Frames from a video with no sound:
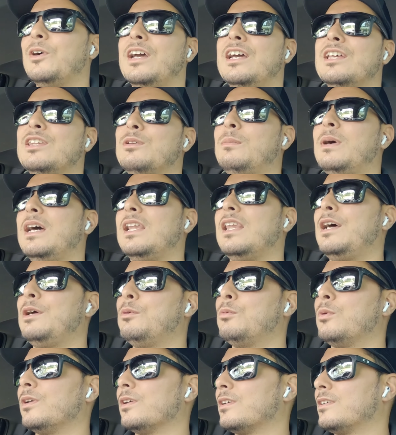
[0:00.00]
handle my light
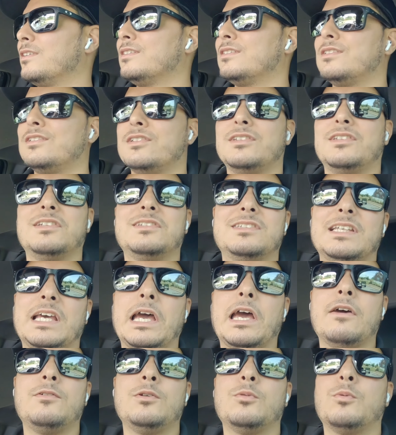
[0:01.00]
work. This is
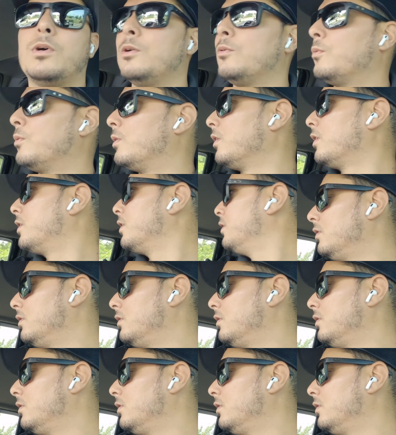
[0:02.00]
heavyweight work.